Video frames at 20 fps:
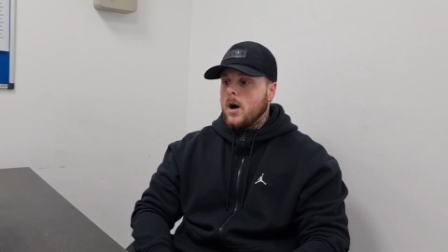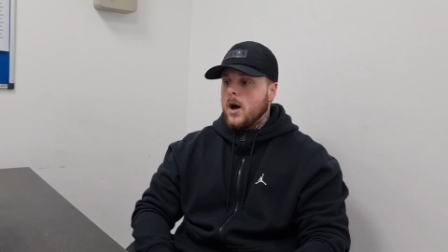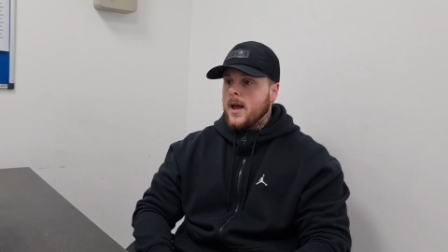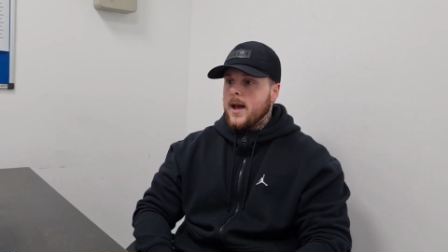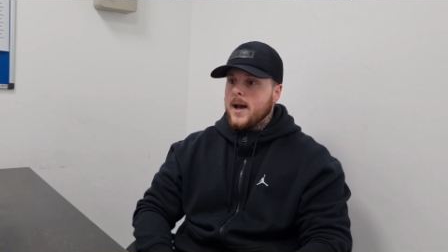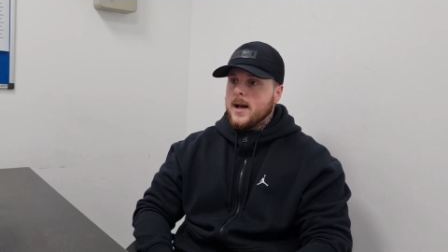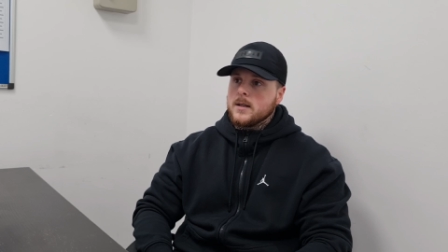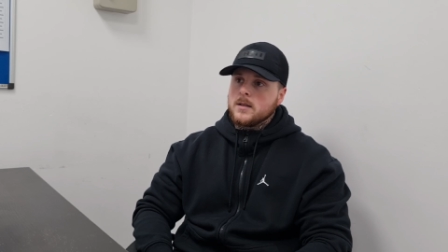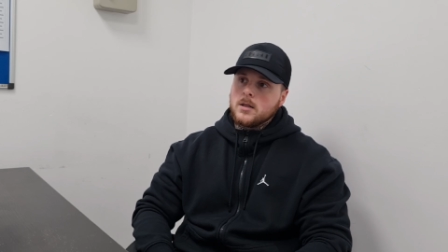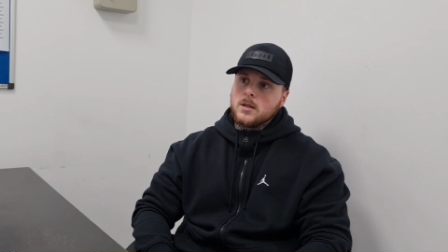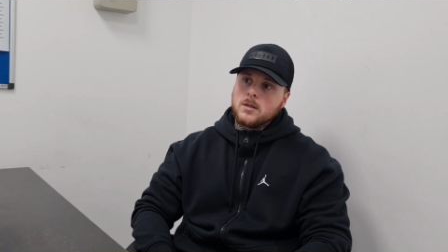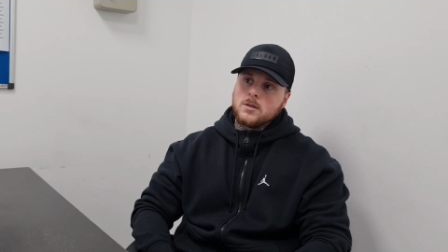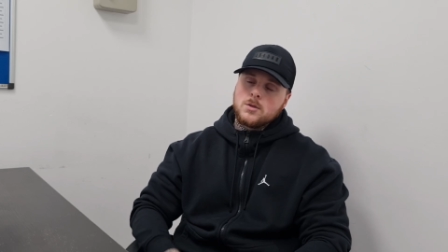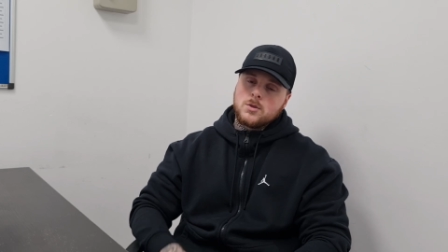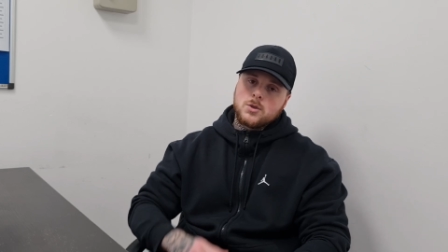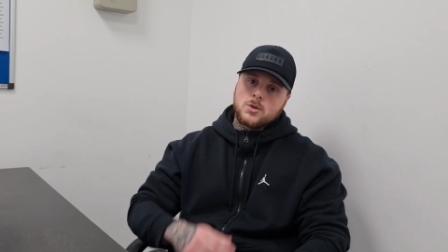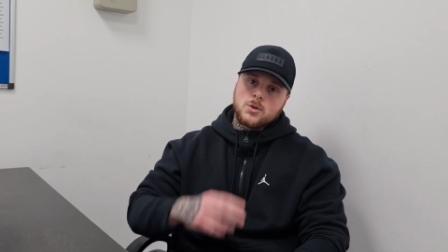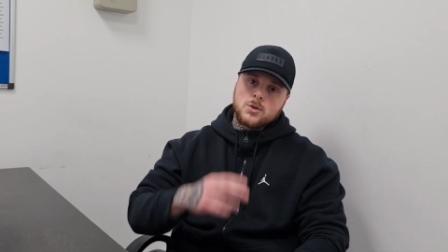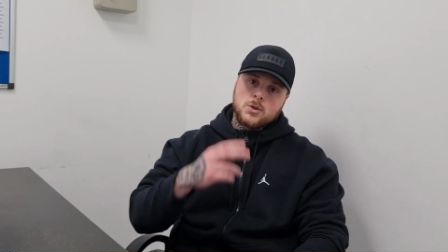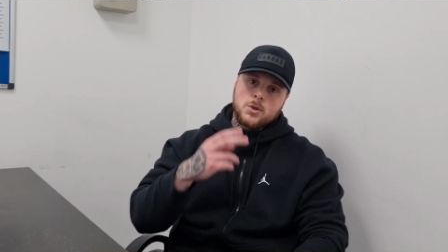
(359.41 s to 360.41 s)
I had
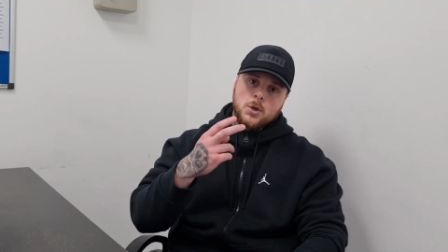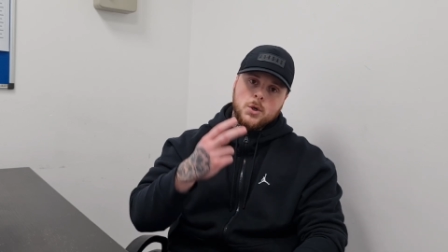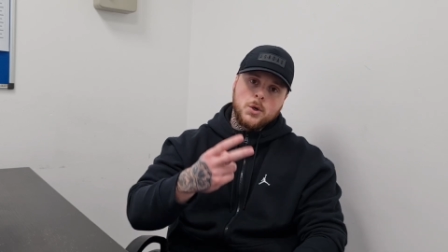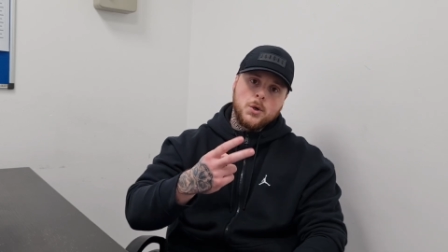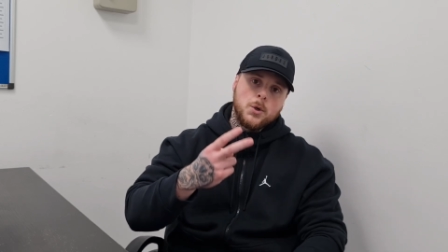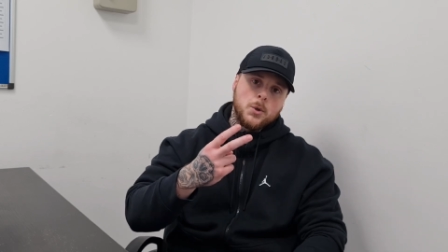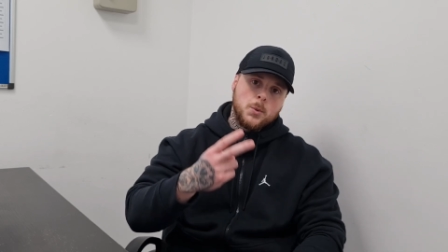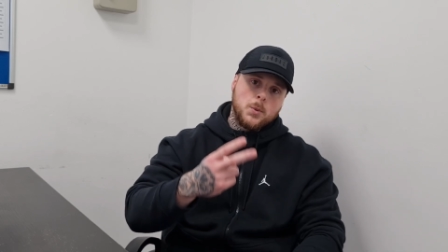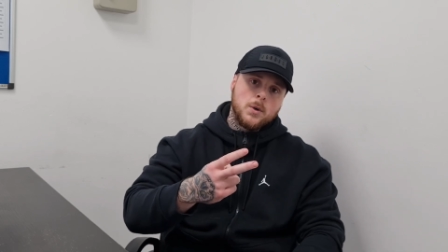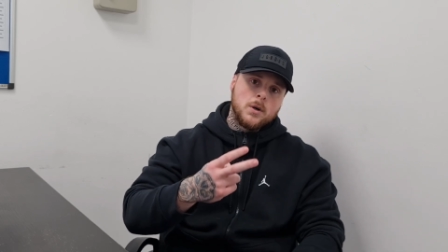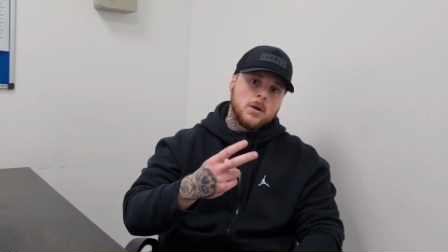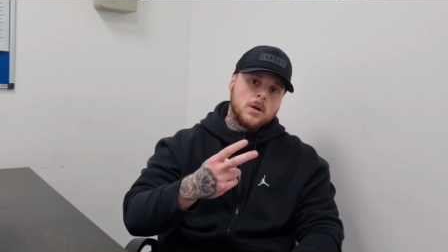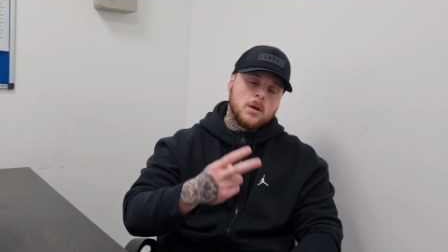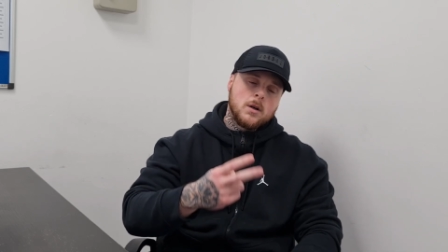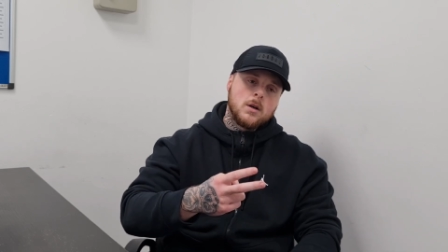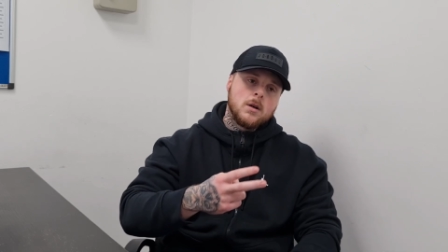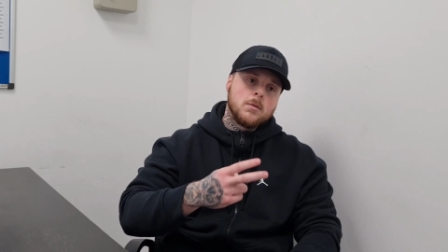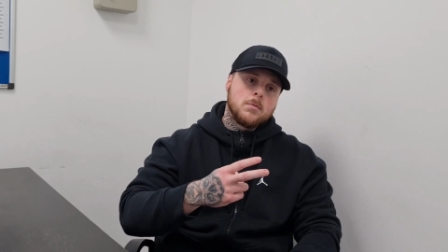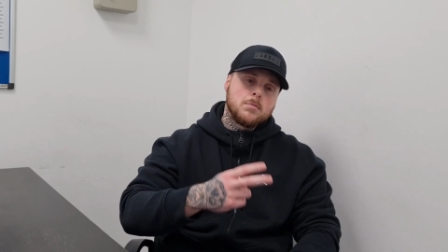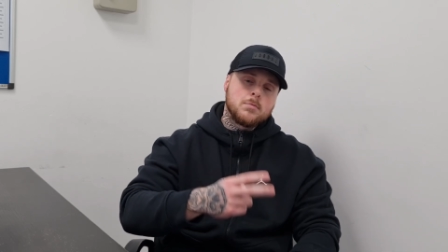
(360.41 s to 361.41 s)
two
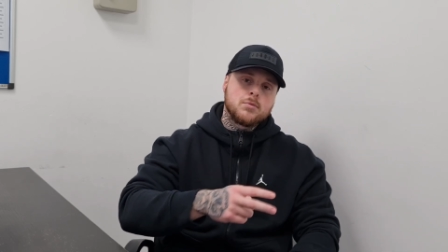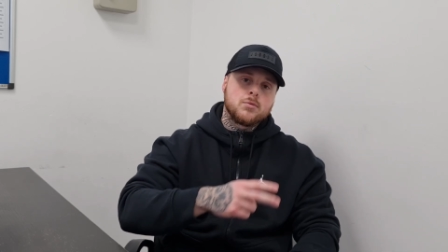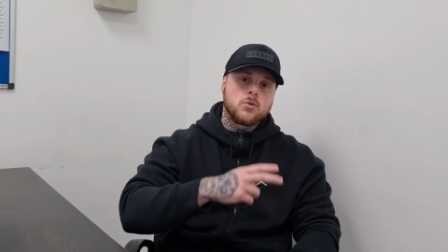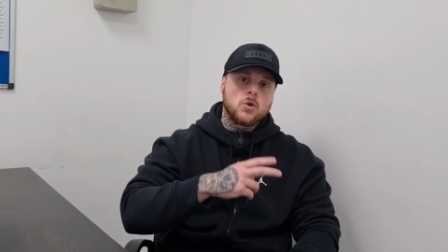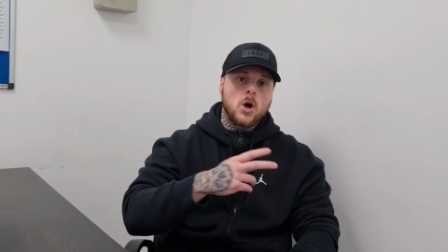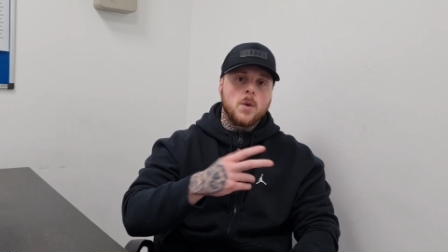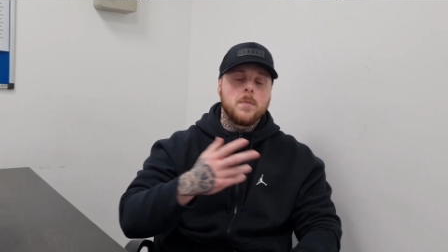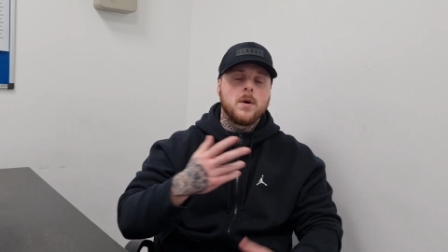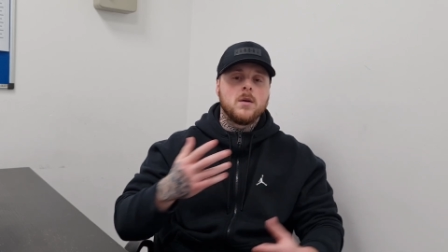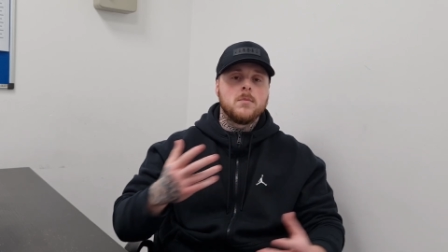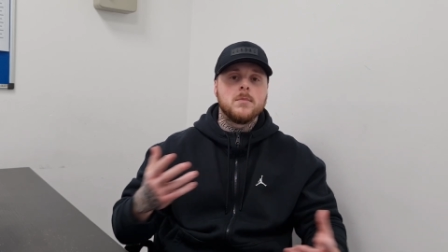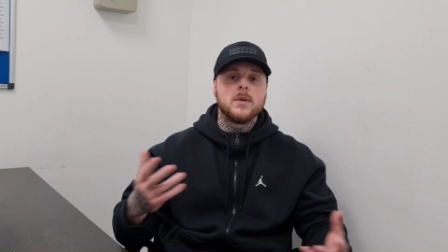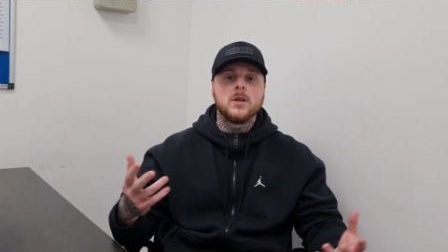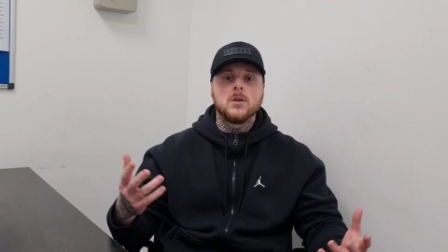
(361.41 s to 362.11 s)
proper